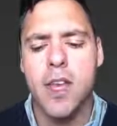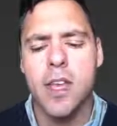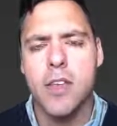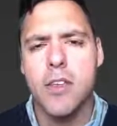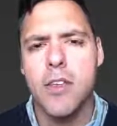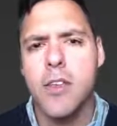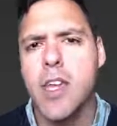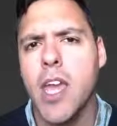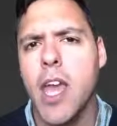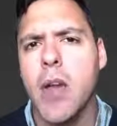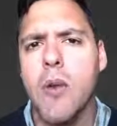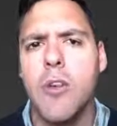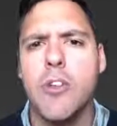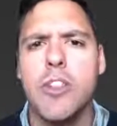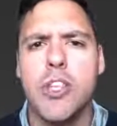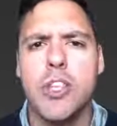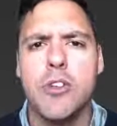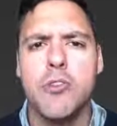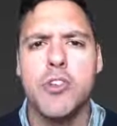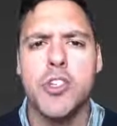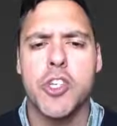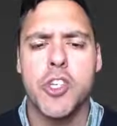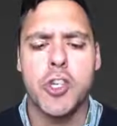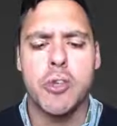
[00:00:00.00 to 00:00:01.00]
You go on
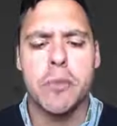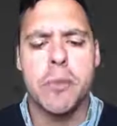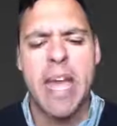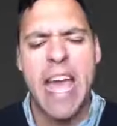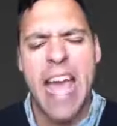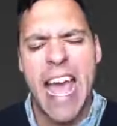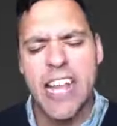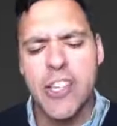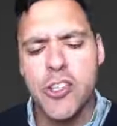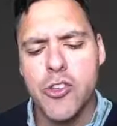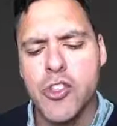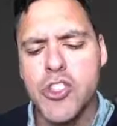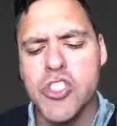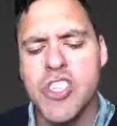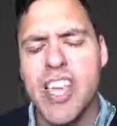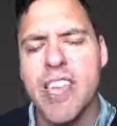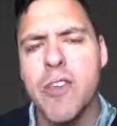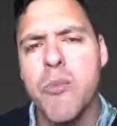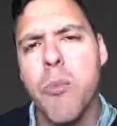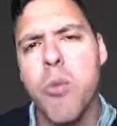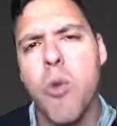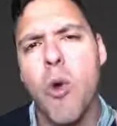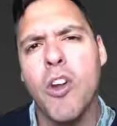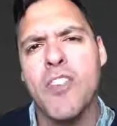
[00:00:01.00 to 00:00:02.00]
YouTube and you
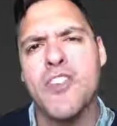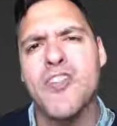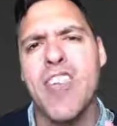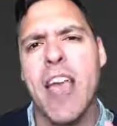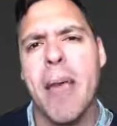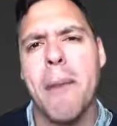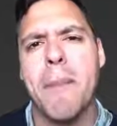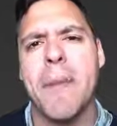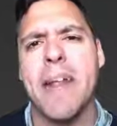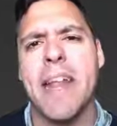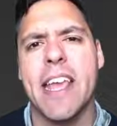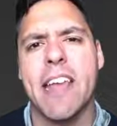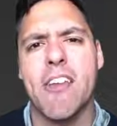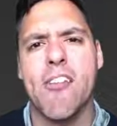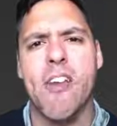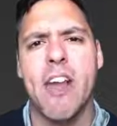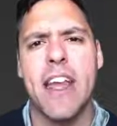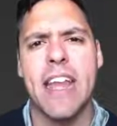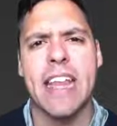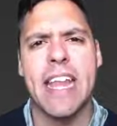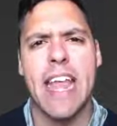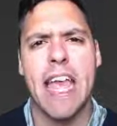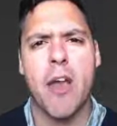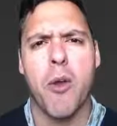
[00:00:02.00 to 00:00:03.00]
say, what's happening
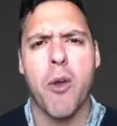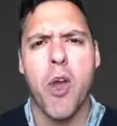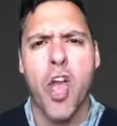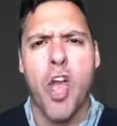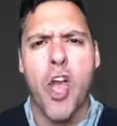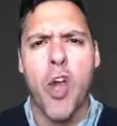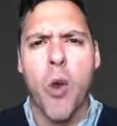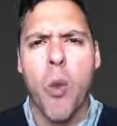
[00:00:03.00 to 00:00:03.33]
right now?